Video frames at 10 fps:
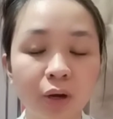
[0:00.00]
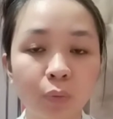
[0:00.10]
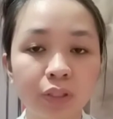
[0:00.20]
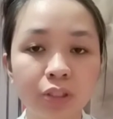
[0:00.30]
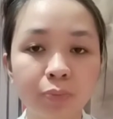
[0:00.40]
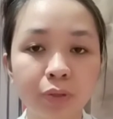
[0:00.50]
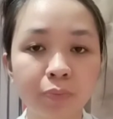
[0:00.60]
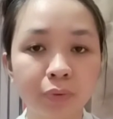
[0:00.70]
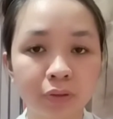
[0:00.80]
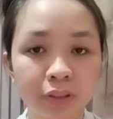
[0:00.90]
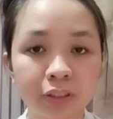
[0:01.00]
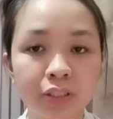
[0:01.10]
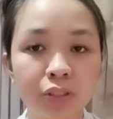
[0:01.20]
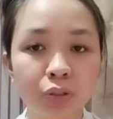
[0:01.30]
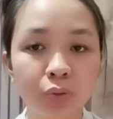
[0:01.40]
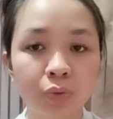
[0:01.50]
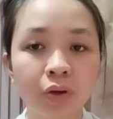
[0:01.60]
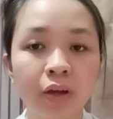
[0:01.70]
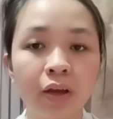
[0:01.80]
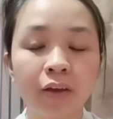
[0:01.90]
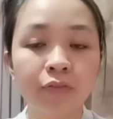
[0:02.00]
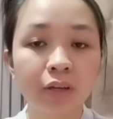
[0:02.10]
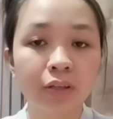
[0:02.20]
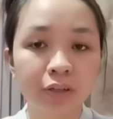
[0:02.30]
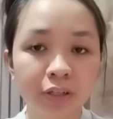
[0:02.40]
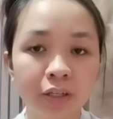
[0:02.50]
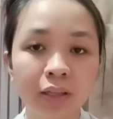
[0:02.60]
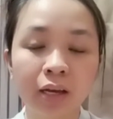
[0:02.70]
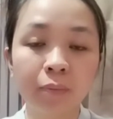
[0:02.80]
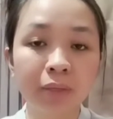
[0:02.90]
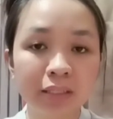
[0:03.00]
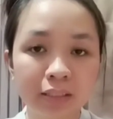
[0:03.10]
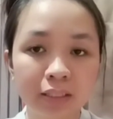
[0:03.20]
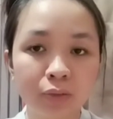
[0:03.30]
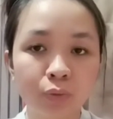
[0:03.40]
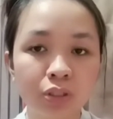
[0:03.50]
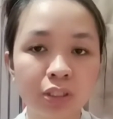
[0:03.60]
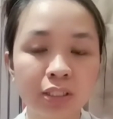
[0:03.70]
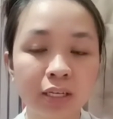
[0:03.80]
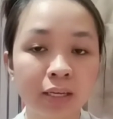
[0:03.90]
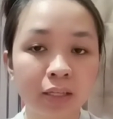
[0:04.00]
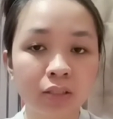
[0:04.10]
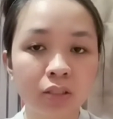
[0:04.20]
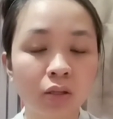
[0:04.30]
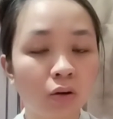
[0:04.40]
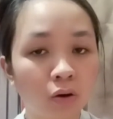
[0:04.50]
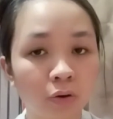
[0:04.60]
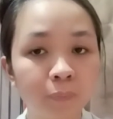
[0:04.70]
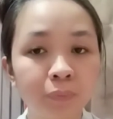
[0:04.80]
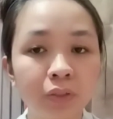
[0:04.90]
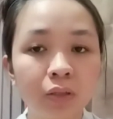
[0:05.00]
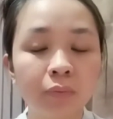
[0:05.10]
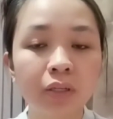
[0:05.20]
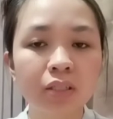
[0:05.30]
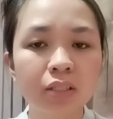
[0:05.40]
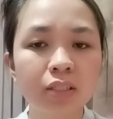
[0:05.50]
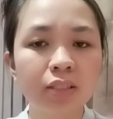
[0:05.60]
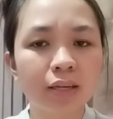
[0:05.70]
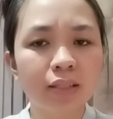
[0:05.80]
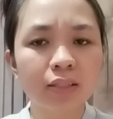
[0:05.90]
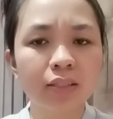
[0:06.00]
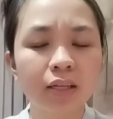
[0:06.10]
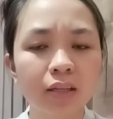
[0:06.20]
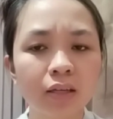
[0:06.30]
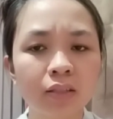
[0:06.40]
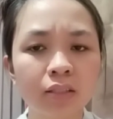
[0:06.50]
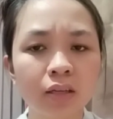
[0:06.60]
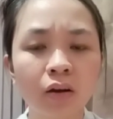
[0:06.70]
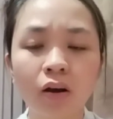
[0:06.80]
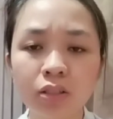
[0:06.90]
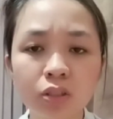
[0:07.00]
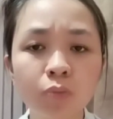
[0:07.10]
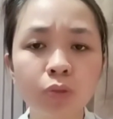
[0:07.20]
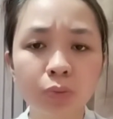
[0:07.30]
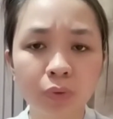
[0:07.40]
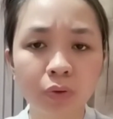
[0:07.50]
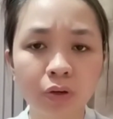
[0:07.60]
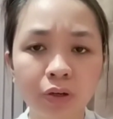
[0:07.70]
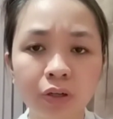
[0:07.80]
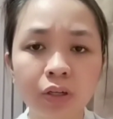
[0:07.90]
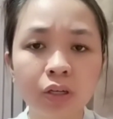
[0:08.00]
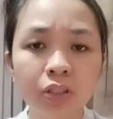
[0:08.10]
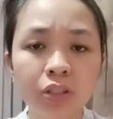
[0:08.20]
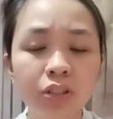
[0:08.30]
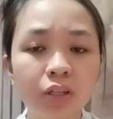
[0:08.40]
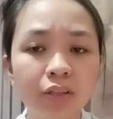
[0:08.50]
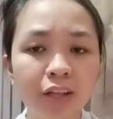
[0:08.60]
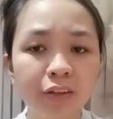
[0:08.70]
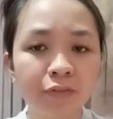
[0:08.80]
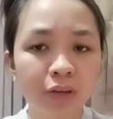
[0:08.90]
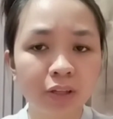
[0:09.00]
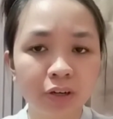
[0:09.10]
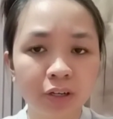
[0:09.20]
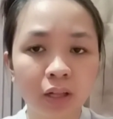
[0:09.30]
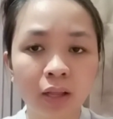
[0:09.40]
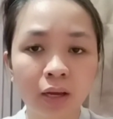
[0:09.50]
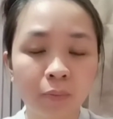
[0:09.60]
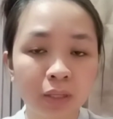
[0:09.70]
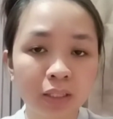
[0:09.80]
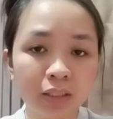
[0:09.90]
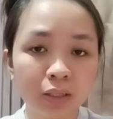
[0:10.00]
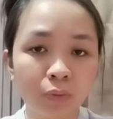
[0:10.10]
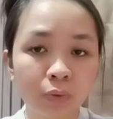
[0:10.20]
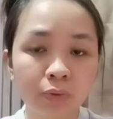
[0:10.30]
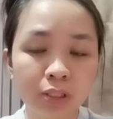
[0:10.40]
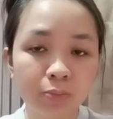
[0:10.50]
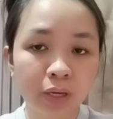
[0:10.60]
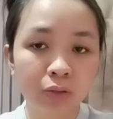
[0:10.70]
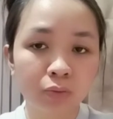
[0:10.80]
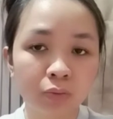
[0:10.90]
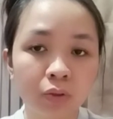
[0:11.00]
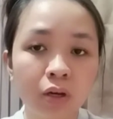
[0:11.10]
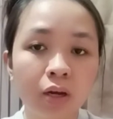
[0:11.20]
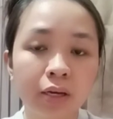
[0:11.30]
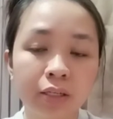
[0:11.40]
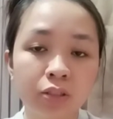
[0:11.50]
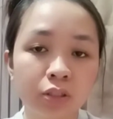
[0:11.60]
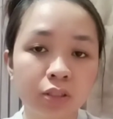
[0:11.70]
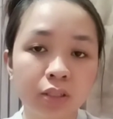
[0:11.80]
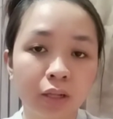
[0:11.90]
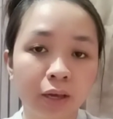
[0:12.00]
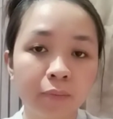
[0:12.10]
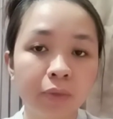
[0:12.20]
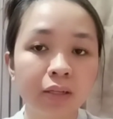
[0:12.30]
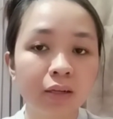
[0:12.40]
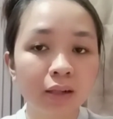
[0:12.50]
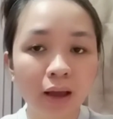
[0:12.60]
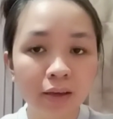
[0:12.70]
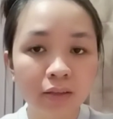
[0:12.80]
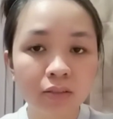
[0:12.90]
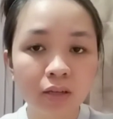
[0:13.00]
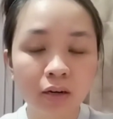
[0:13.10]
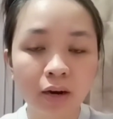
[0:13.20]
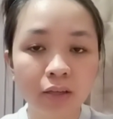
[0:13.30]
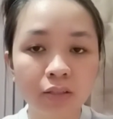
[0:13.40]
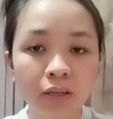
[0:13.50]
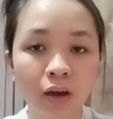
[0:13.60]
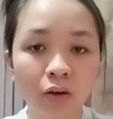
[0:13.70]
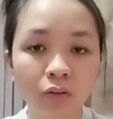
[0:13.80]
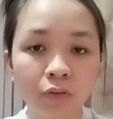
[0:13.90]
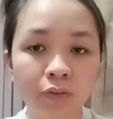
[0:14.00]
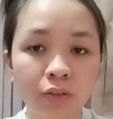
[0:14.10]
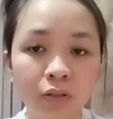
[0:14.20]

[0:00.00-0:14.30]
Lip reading: which purports to evade her liability, which is against the law, because it states that as a customs broker, she shall not evade her liability with respect to a just claim by the clients arising out of the